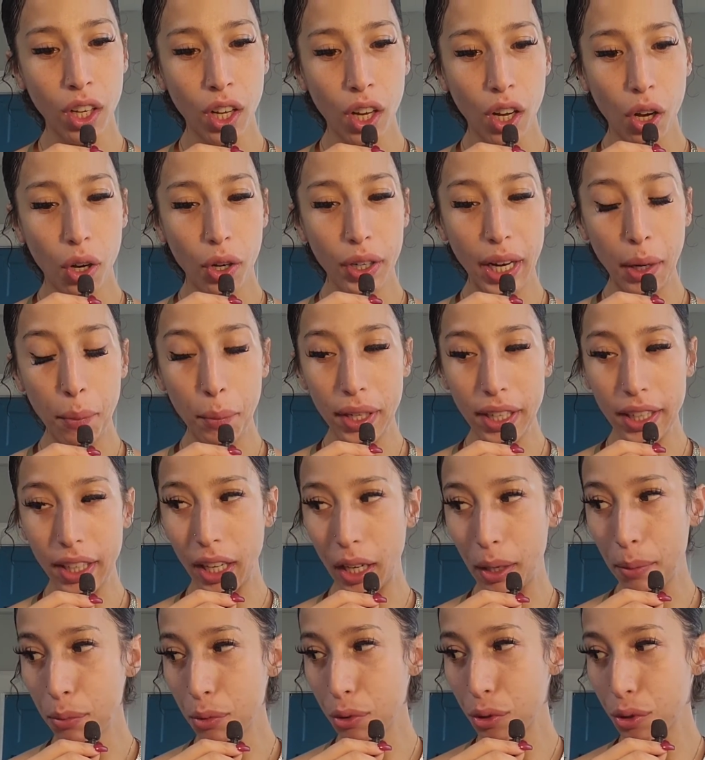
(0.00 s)
Okay, when it
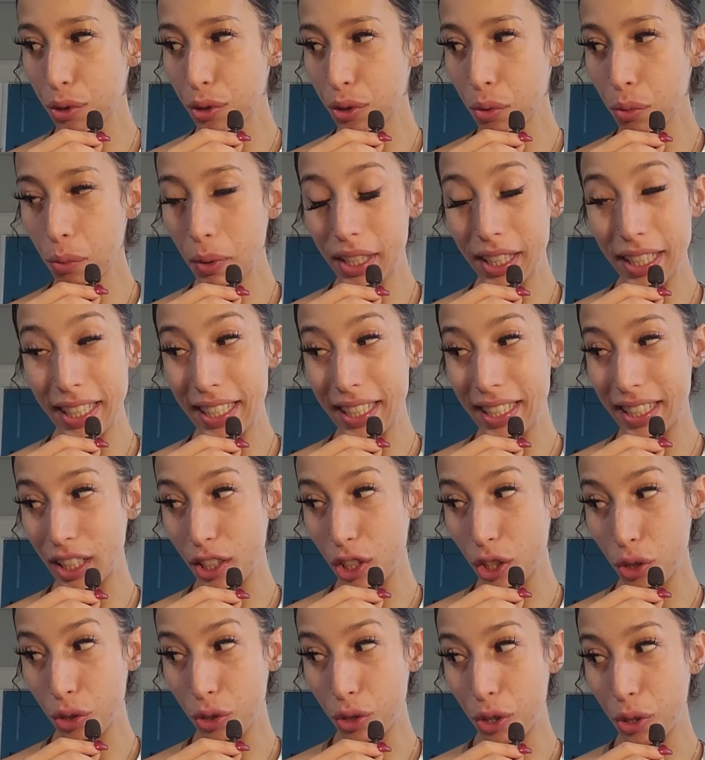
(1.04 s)
comes to what it is that
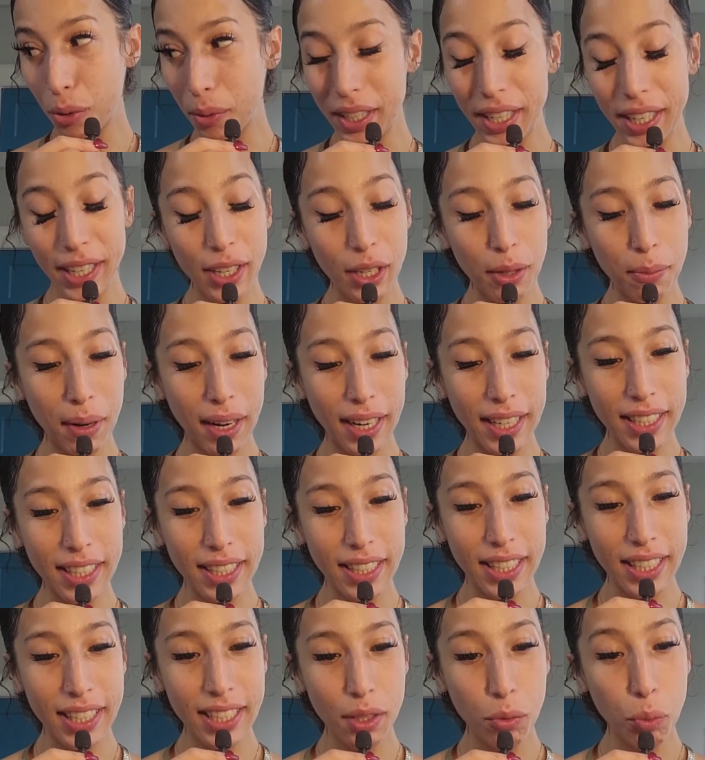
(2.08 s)
you're doing here,
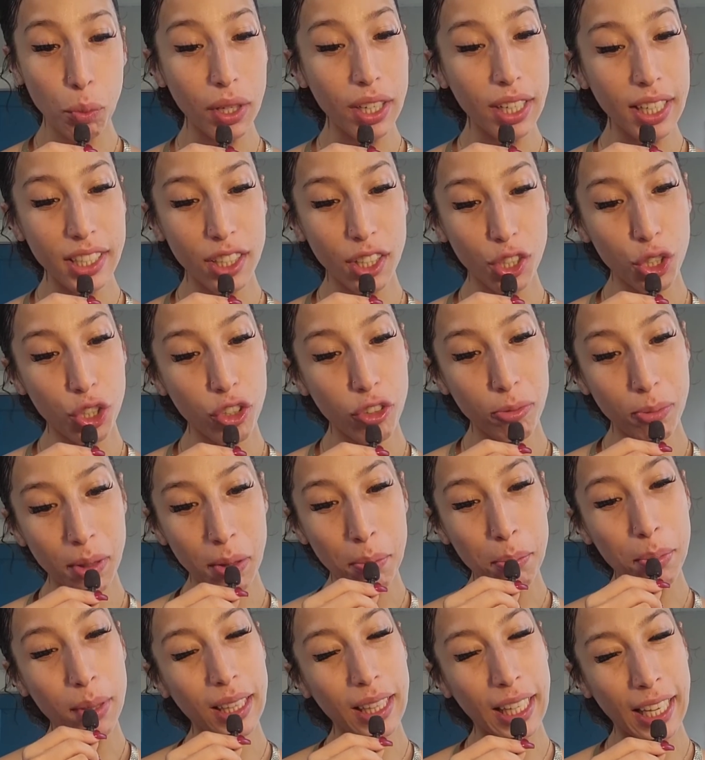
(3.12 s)
Pisces, what it is that you've
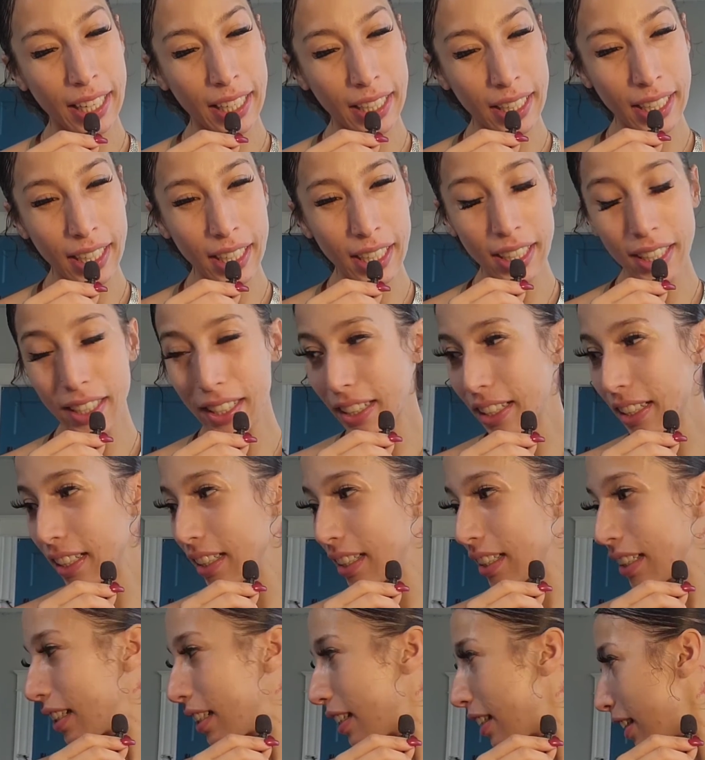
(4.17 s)
been planning,
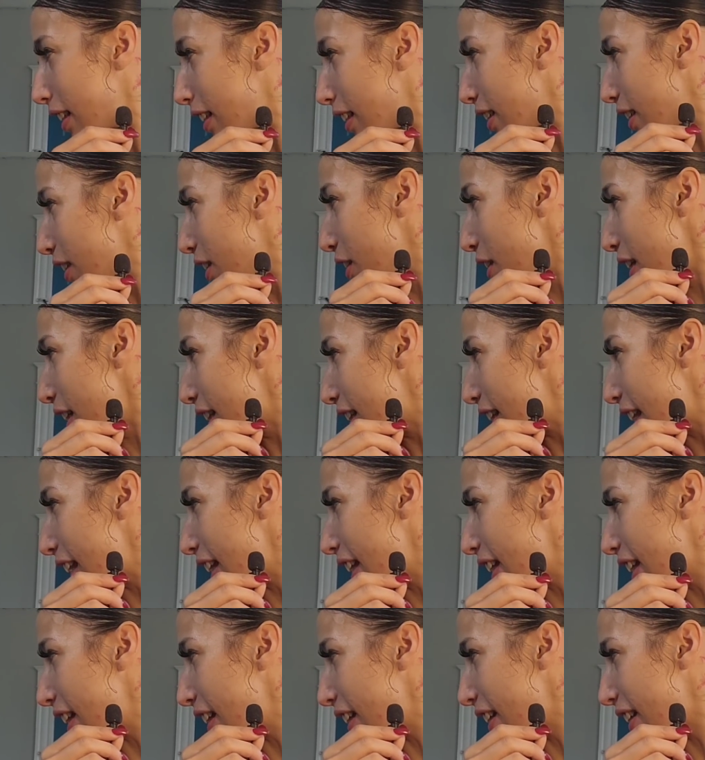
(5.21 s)
you can
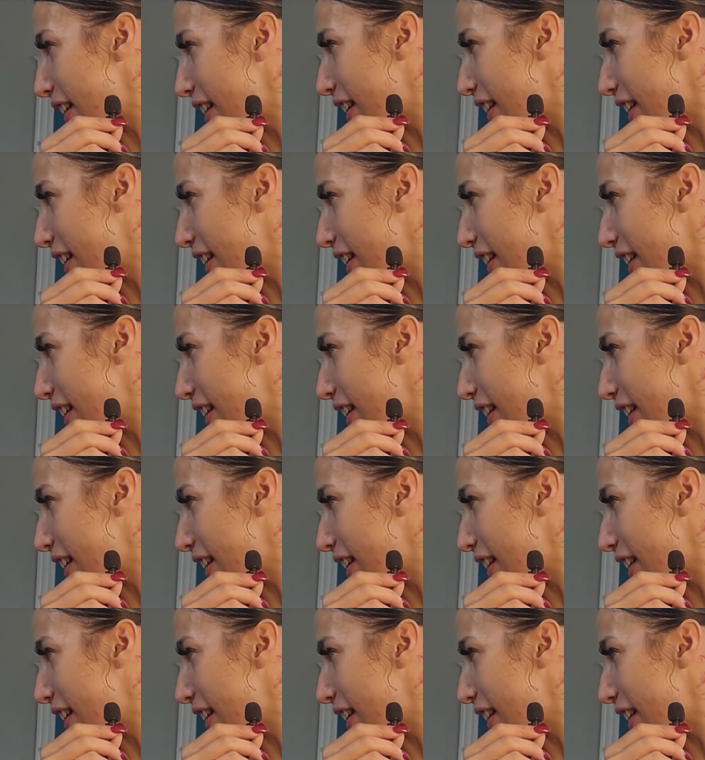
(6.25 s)
take it.